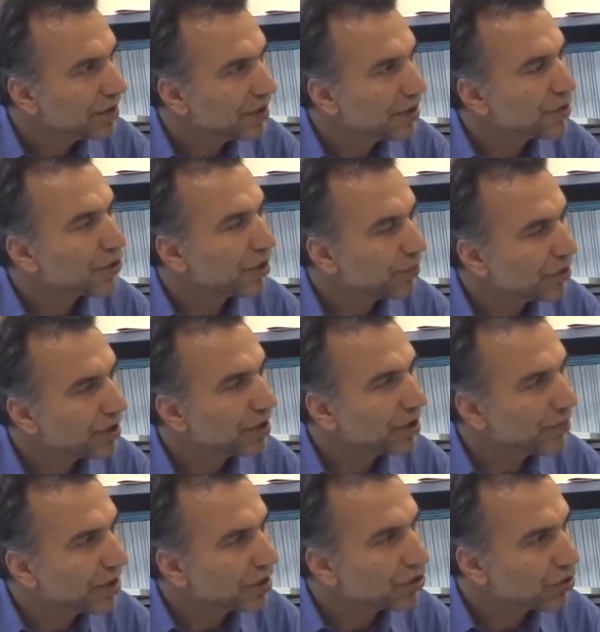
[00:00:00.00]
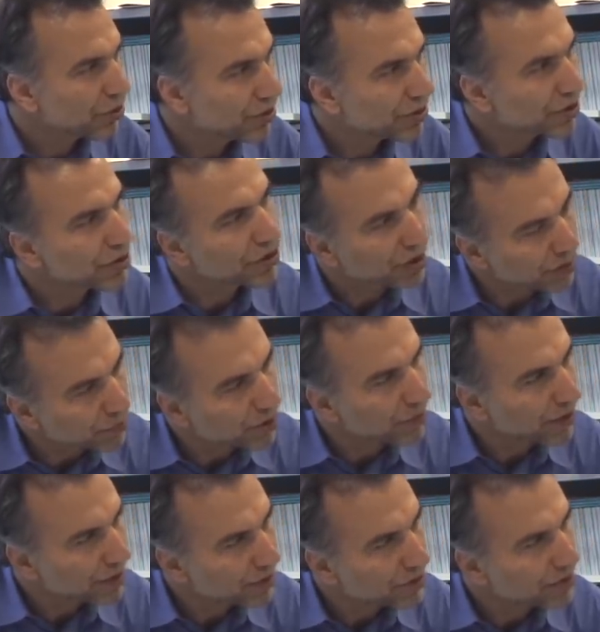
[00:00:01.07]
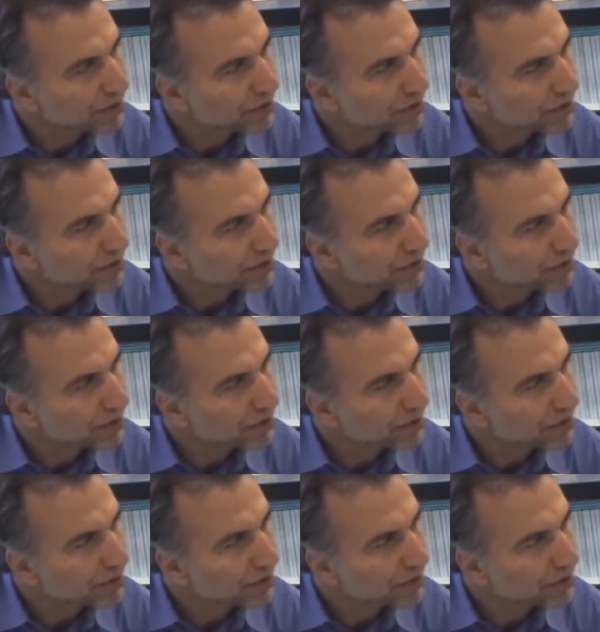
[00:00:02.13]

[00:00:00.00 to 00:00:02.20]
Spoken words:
Is their ability to make choices compromised?